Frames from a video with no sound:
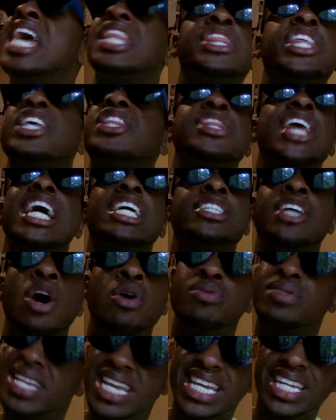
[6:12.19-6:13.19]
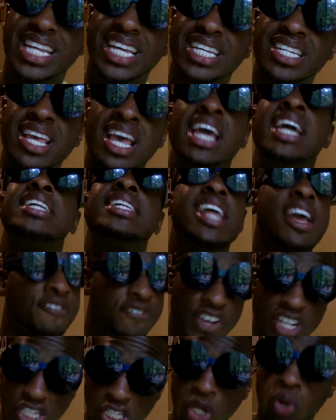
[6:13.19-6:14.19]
then they don't need it. If it's